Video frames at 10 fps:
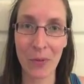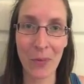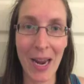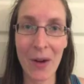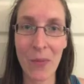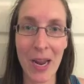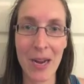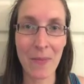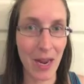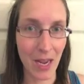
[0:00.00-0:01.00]
right
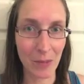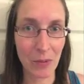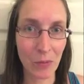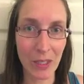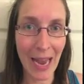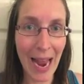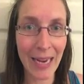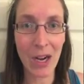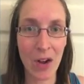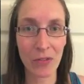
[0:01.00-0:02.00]
when my husband was
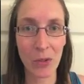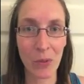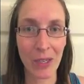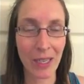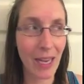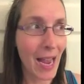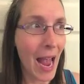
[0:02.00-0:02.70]
heading off to work.